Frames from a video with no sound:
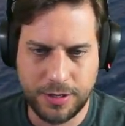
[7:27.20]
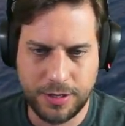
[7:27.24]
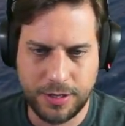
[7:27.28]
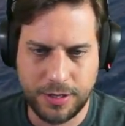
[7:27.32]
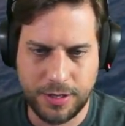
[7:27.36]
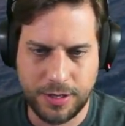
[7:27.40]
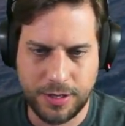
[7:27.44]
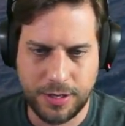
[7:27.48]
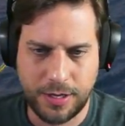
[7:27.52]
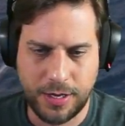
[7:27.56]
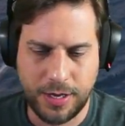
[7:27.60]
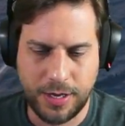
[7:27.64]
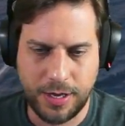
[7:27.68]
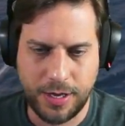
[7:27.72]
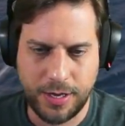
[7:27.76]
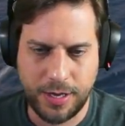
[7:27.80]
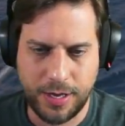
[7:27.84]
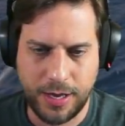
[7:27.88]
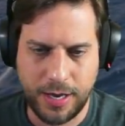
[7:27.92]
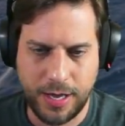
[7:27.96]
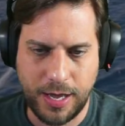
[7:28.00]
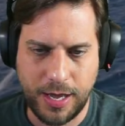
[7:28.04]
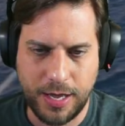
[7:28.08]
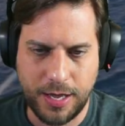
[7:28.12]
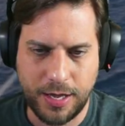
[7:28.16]
That
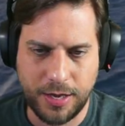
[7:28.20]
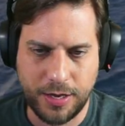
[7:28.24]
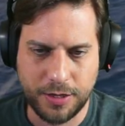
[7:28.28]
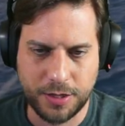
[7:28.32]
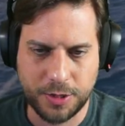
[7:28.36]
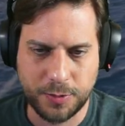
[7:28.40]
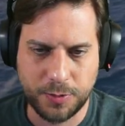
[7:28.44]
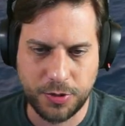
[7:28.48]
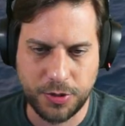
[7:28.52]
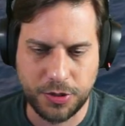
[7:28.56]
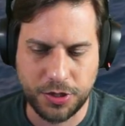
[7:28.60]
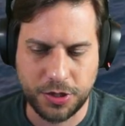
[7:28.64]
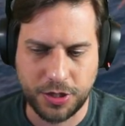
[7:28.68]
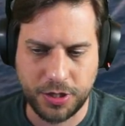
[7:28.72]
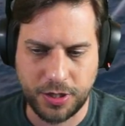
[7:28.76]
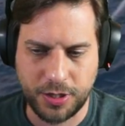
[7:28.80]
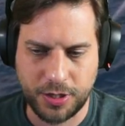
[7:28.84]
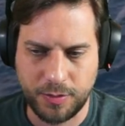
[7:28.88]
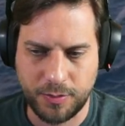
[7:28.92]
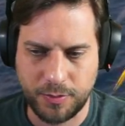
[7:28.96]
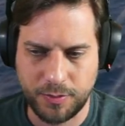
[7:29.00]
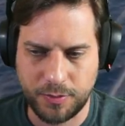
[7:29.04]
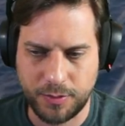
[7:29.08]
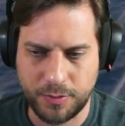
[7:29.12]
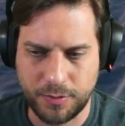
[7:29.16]
A gear is pushing
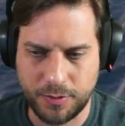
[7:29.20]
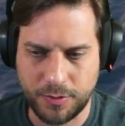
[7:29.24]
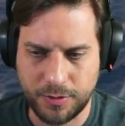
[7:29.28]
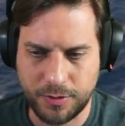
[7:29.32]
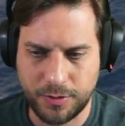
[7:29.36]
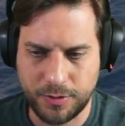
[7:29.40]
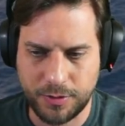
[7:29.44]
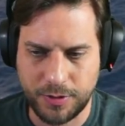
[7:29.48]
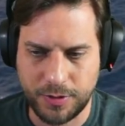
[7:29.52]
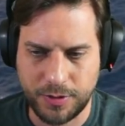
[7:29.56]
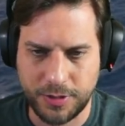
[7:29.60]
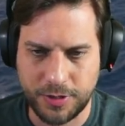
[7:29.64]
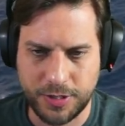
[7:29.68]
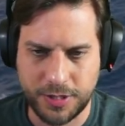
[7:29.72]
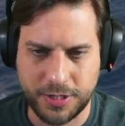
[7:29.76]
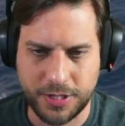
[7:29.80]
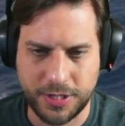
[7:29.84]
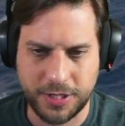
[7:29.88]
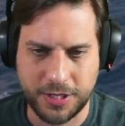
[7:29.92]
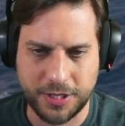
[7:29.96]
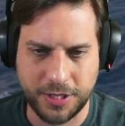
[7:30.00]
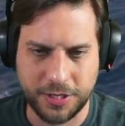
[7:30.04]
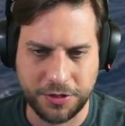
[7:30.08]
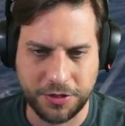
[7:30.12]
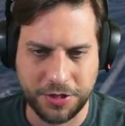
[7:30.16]
him. This
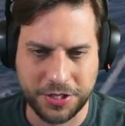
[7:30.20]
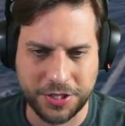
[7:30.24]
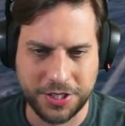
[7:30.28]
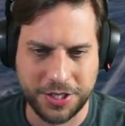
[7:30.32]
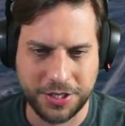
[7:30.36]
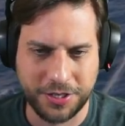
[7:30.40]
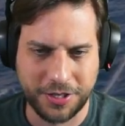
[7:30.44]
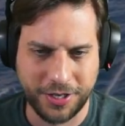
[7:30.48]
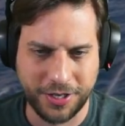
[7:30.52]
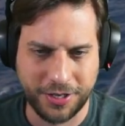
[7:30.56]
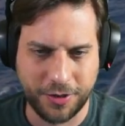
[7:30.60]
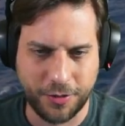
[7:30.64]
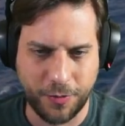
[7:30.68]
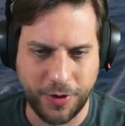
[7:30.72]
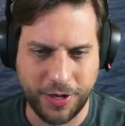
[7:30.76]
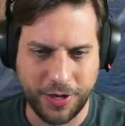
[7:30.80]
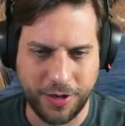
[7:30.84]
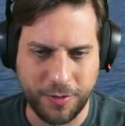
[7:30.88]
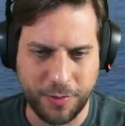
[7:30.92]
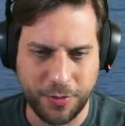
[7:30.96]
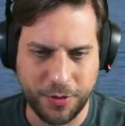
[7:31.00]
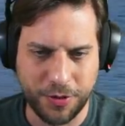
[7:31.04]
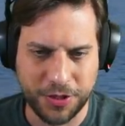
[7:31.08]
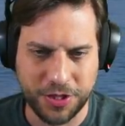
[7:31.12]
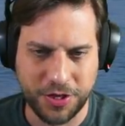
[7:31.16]
is look at the
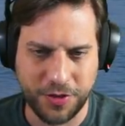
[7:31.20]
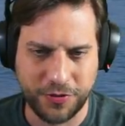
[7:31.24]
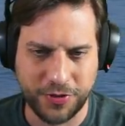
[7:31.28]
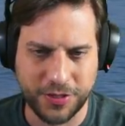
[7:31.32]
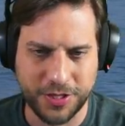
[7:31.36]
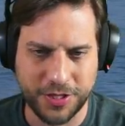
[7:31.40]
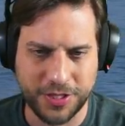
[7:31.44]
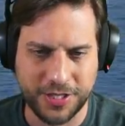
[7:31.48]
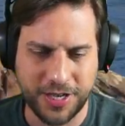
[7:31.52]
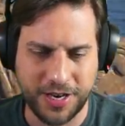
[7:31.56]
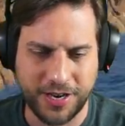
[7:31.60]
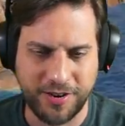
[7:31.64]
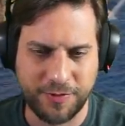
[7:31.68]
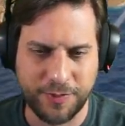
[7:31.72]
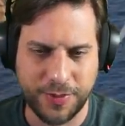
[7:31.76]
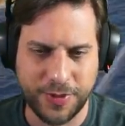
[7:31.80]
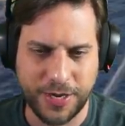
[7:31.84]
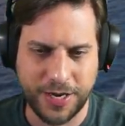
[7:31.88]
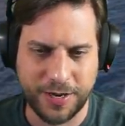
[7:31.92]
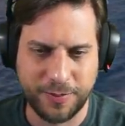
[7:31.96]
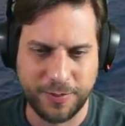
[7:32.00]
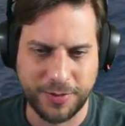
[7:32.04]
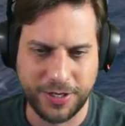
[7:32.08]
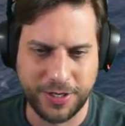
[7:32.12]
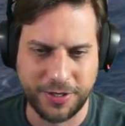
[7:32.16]
reload booster for the ZF
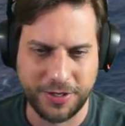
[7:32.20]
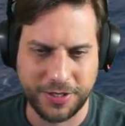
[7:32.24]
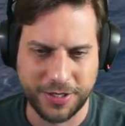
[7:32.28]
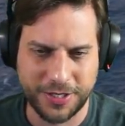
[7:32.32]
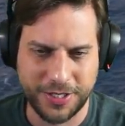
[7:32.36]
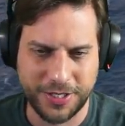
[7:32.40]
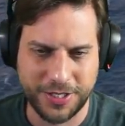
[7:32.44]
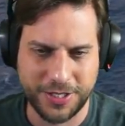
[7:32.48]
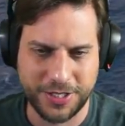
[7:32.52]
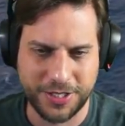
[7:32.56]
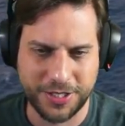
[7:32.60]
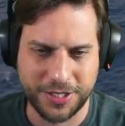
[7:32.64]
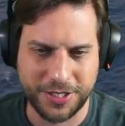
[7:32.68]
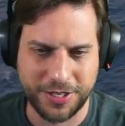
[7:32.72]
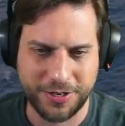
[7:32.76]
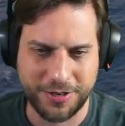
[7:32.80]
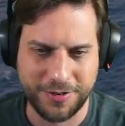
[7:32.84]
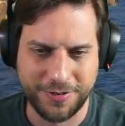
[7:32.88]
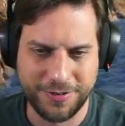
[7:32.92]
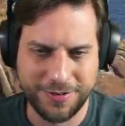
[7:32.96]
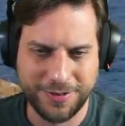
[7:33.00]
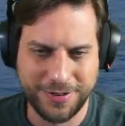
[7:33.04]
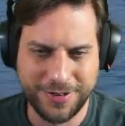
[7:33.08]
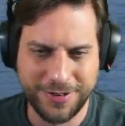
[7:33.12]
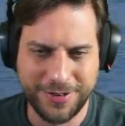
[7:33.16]
behind me. You can see just the
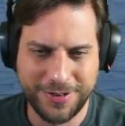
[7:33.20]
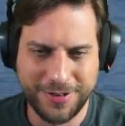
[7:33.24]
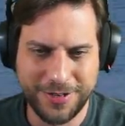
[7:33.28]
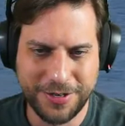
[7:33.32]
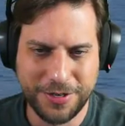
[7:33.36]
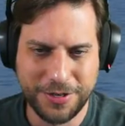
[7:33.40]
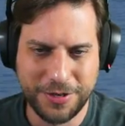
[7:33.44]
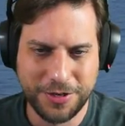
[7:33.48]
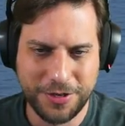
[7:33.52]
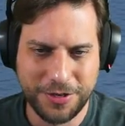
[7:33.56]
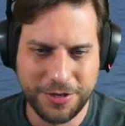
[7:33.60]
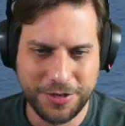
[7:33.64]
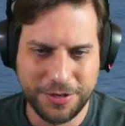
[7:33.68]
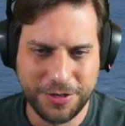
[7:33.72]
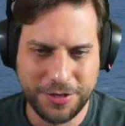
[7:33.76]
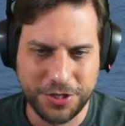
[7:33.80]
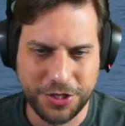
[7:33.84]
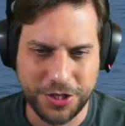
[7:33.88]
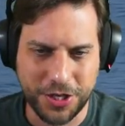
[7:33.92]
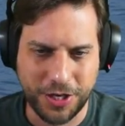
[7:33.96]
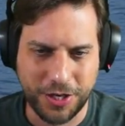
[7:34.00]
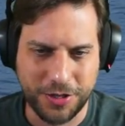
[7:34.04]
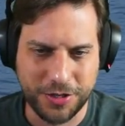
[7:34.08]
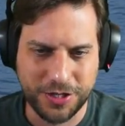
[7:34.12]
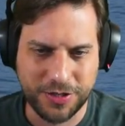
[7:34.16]

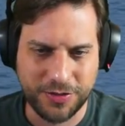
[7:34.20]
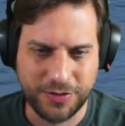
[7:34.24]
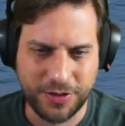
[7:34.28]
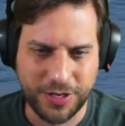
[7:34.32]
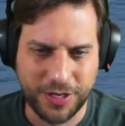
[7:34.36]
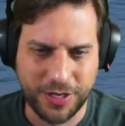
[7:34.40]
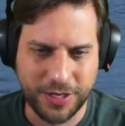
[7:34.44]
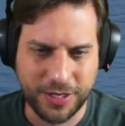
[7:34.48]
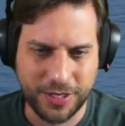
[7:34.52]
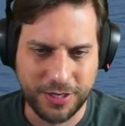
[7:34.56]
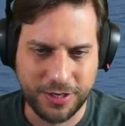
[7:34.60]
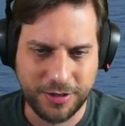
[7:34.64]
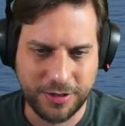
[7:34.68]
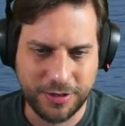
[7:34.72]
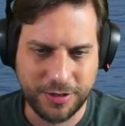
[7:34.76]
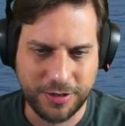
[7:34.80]
shells flying out.